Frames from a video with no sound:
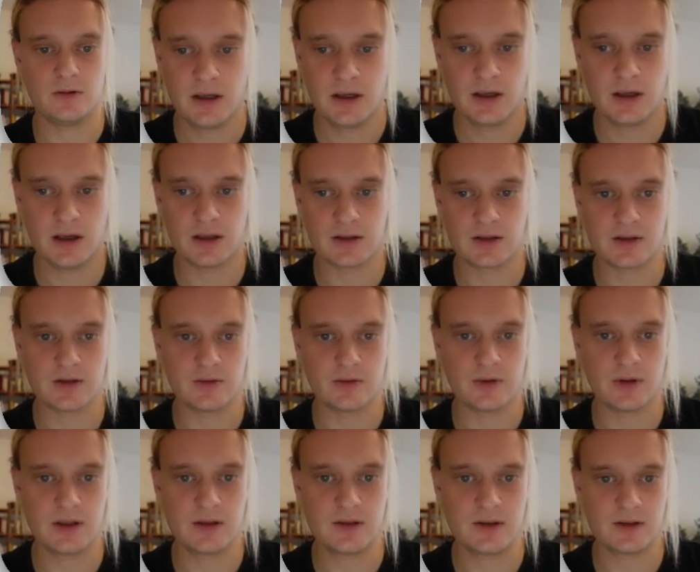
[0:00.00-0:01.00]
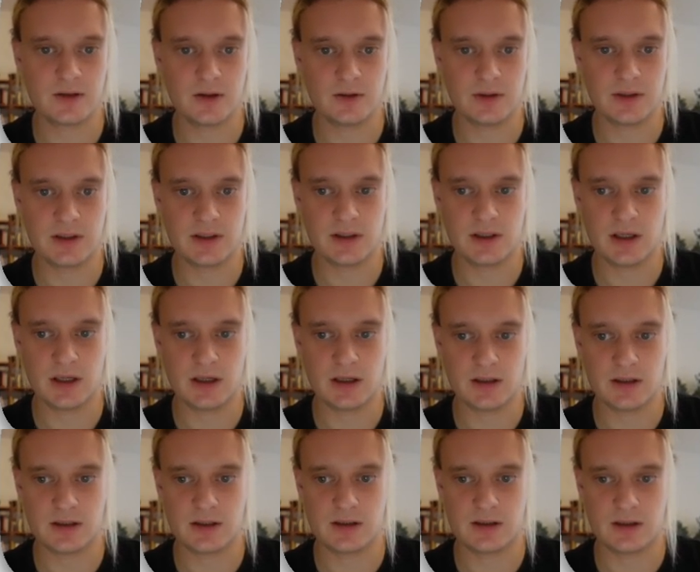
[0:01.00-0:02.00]
And so this is going to get
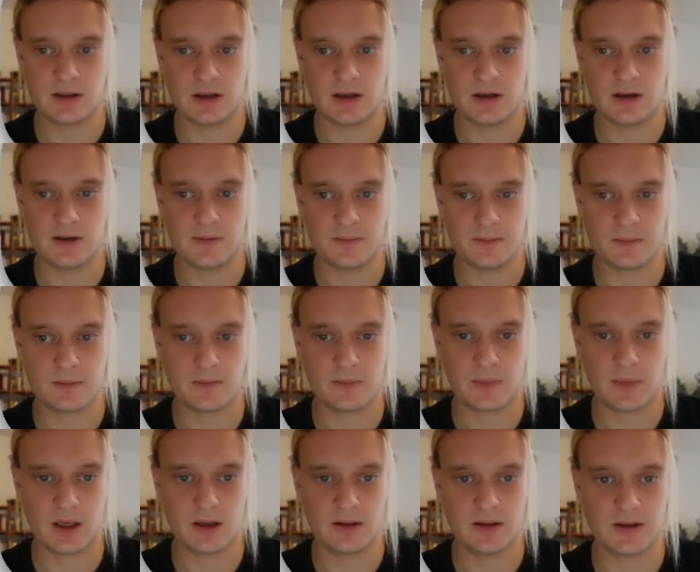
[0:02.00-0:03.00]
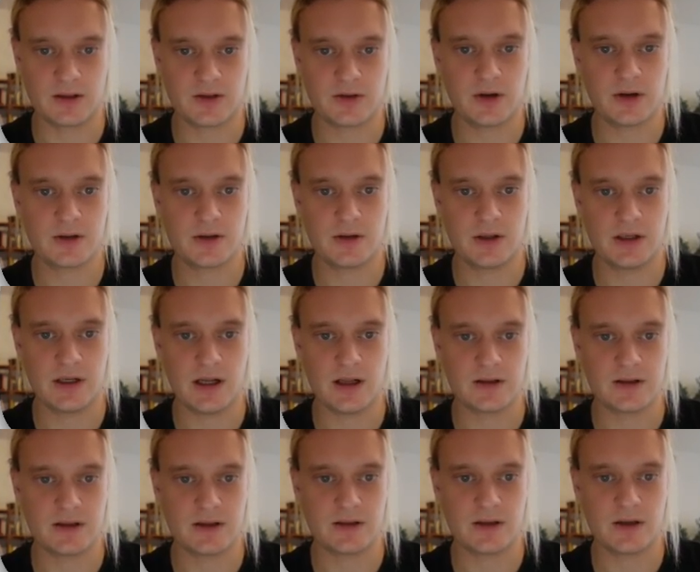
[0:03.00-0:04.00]
us this structured
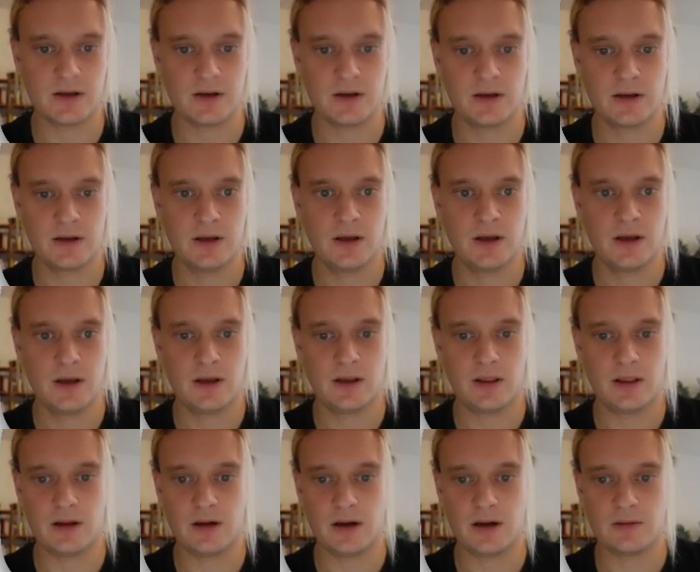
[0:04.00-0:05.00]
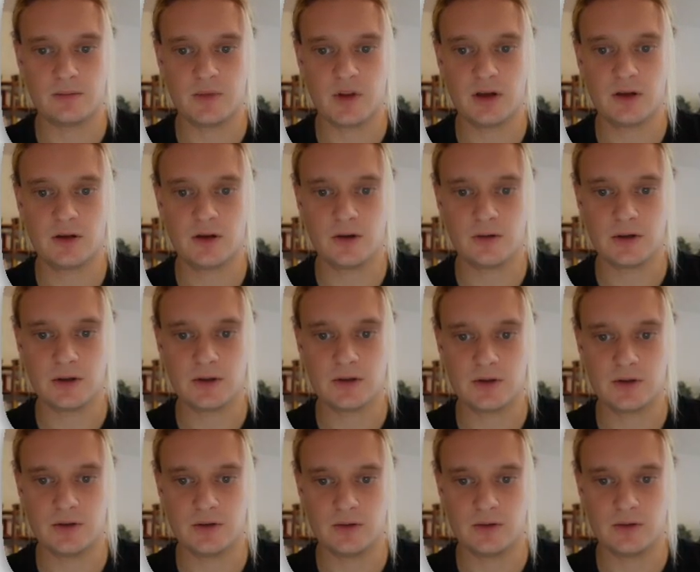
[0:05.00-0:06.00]
analysis here that I'm then going to,